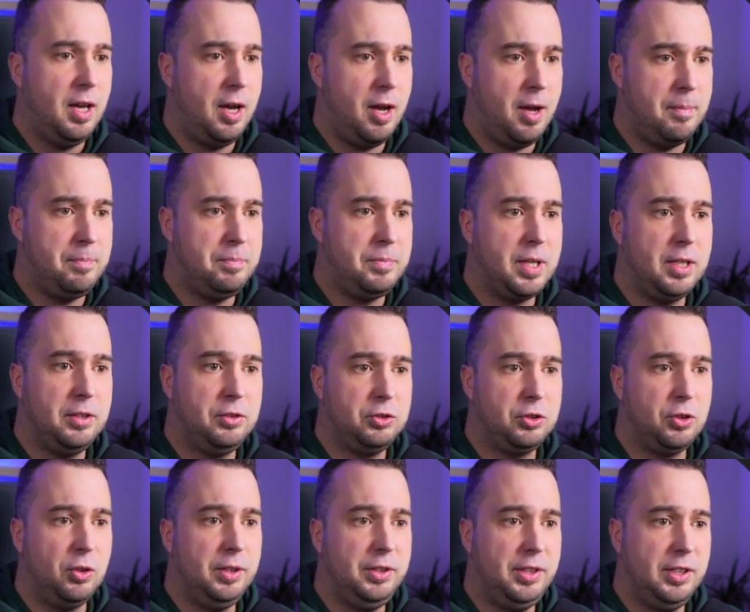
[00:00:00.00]
Um,
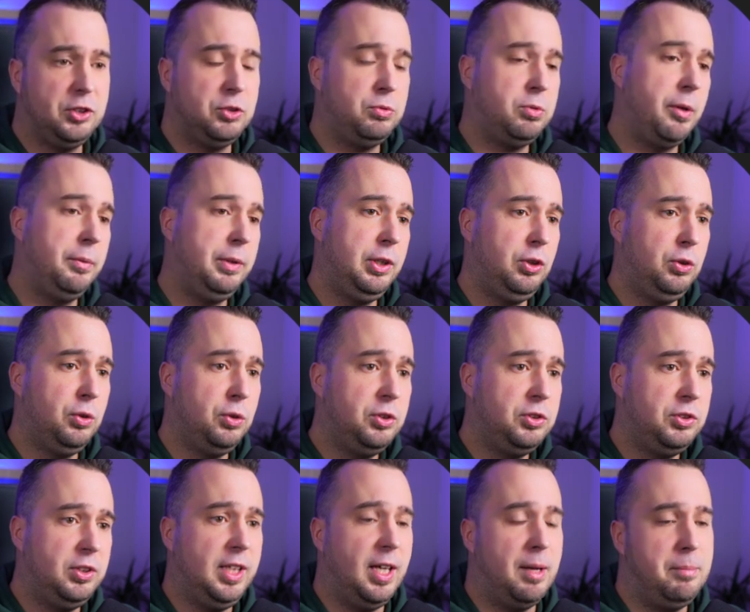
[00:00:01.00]
so this is where we
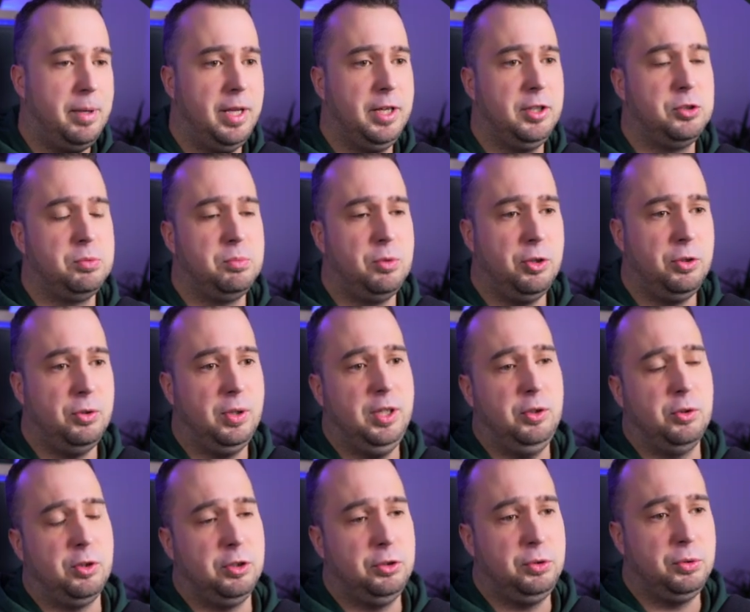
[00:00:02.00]
use the embeddings model
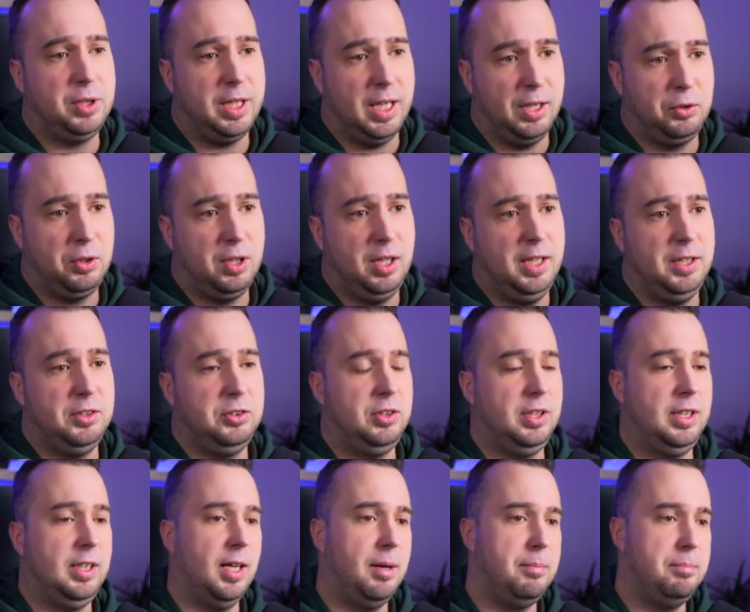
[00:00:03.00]
in order to calculate
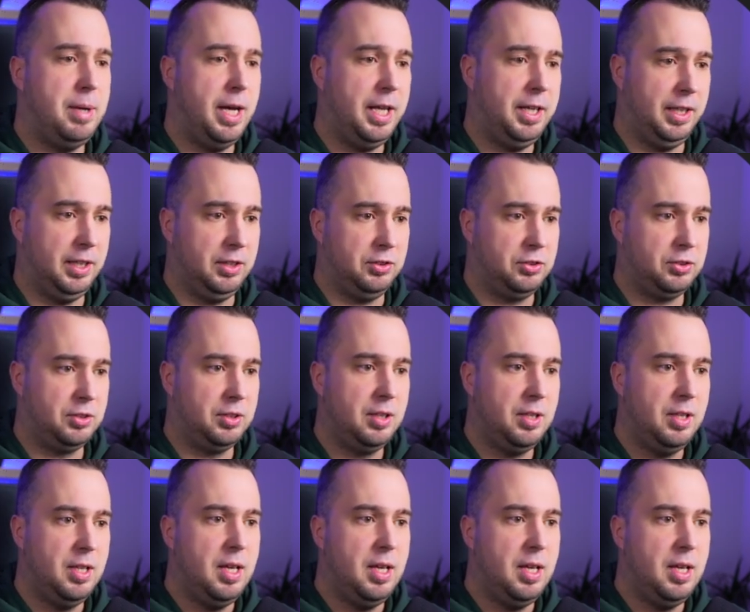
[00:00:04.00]
the embeddings.